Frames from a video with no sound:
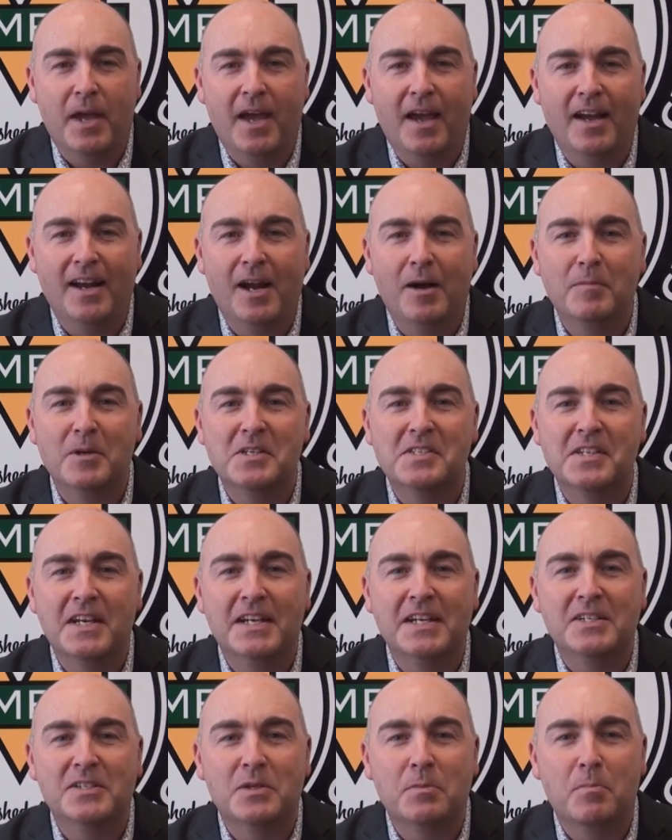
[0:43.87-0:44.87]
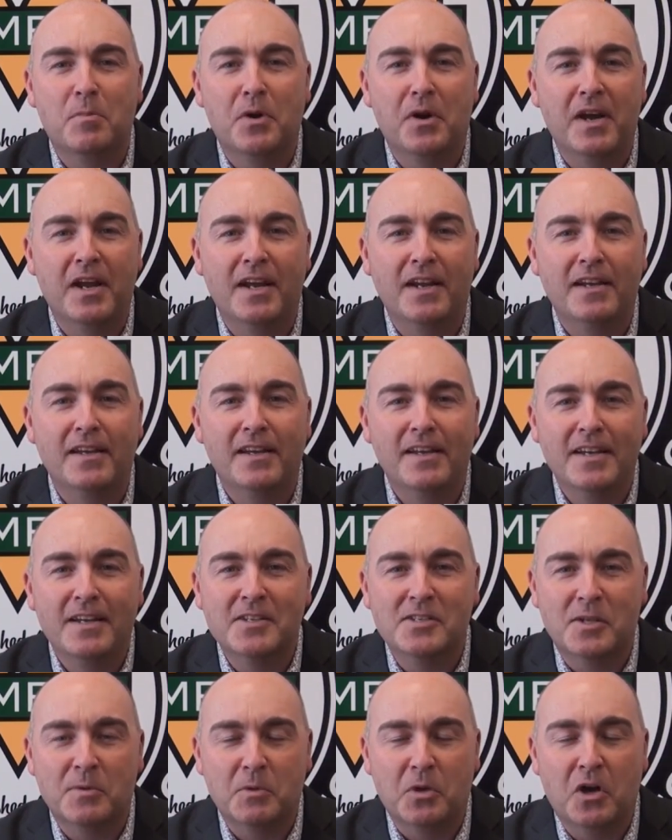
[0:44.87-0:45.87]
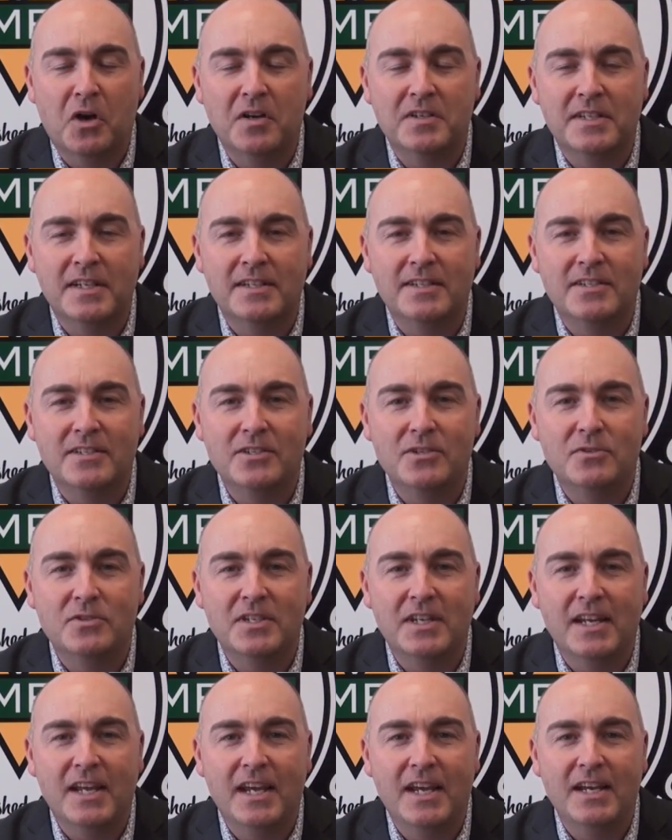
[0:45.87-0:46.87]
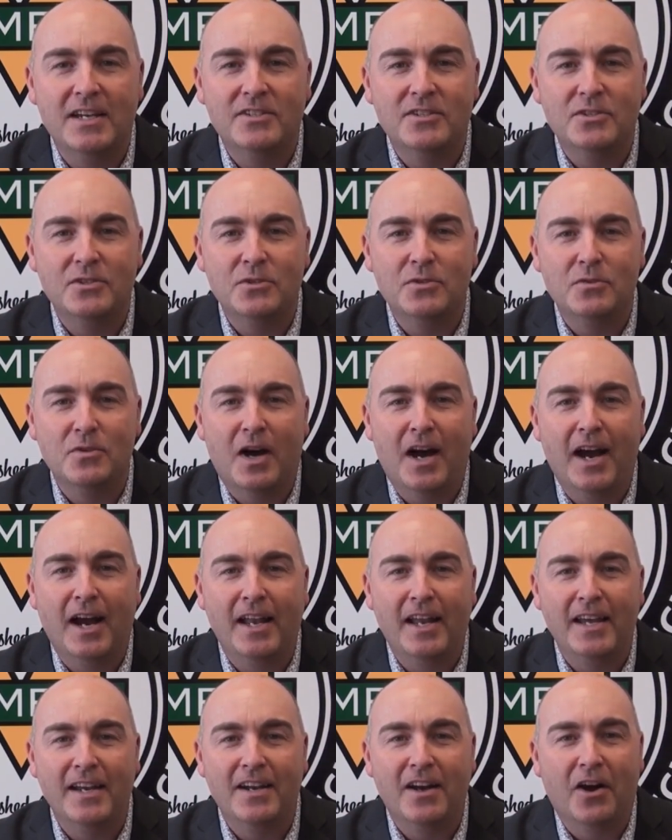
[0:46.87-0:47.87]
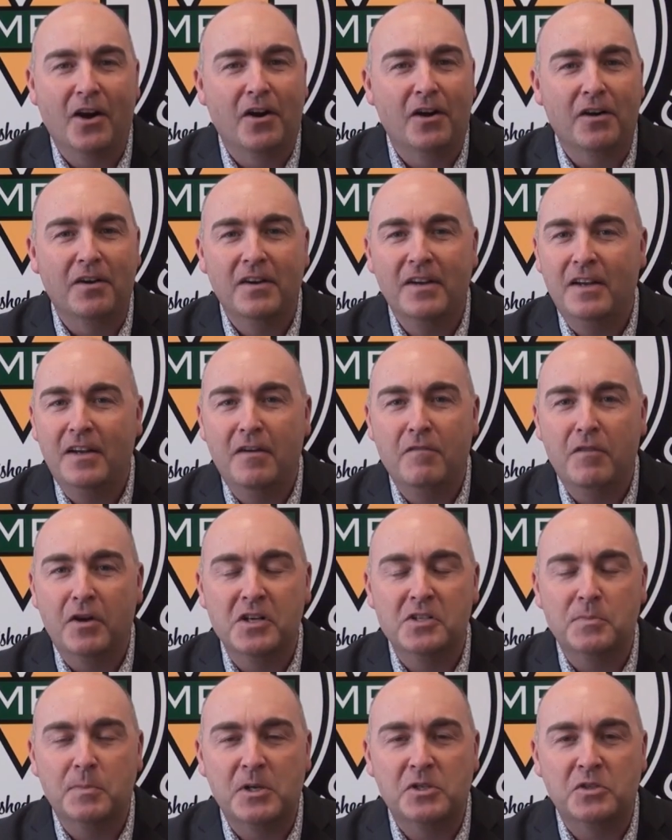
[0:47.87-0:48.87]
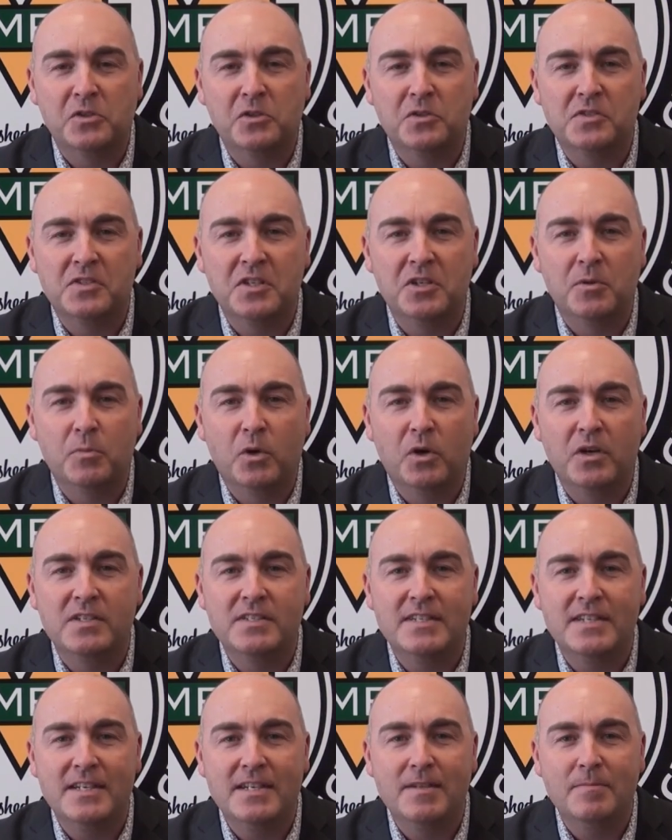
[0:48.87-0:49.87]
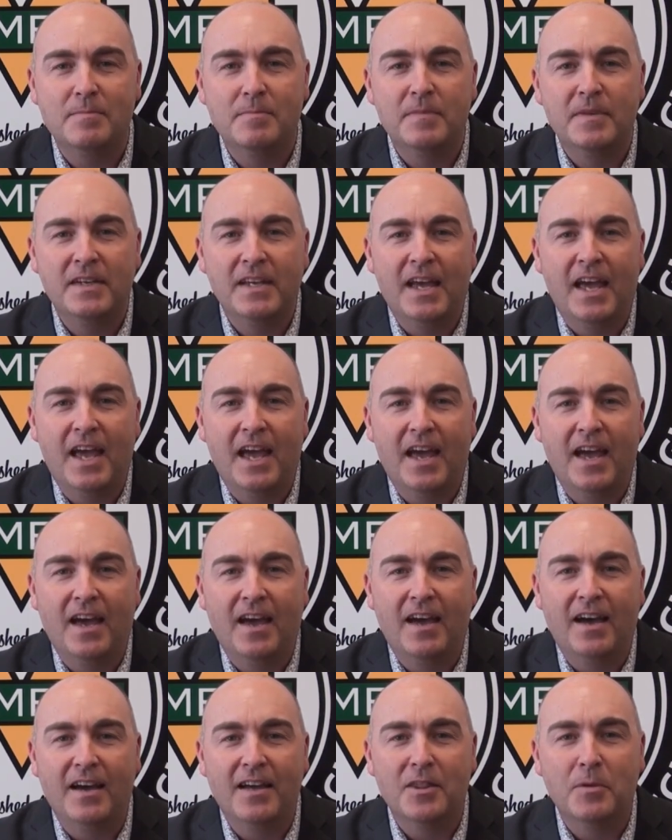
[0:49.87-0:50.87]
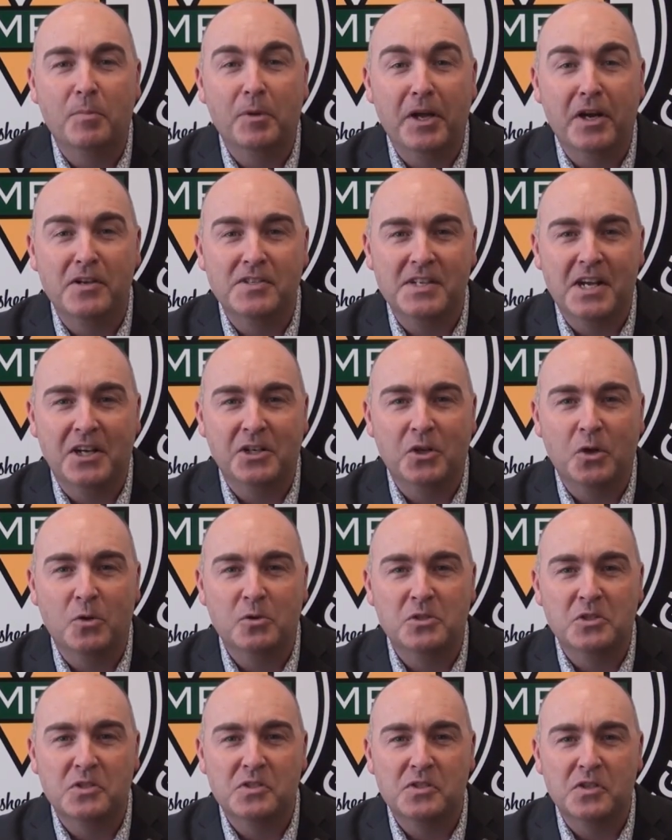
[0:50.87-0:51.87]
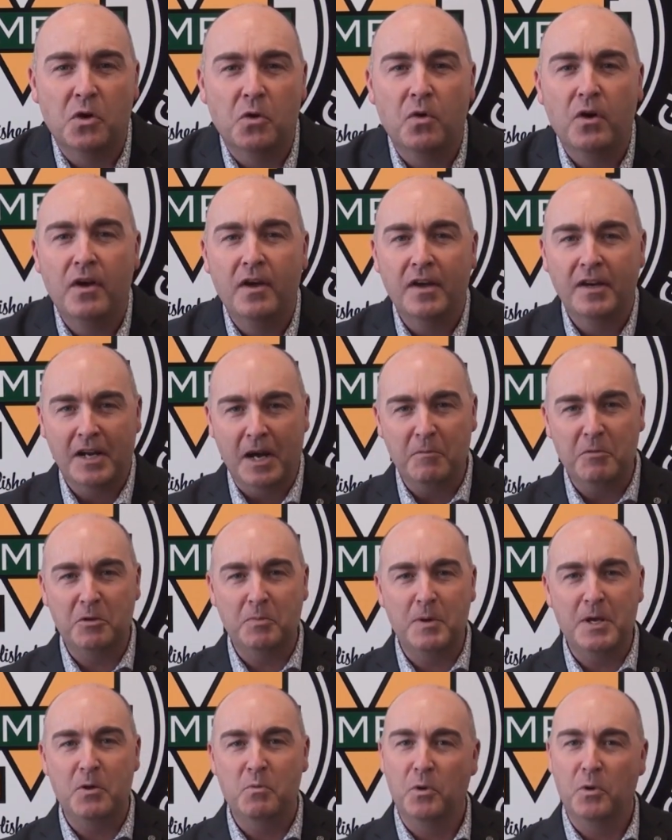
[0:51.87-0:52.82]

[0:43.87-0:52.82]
And I'm excited to bring some content to you today to highlight our very special senior boys team, uh, the players and coaches. So come with me.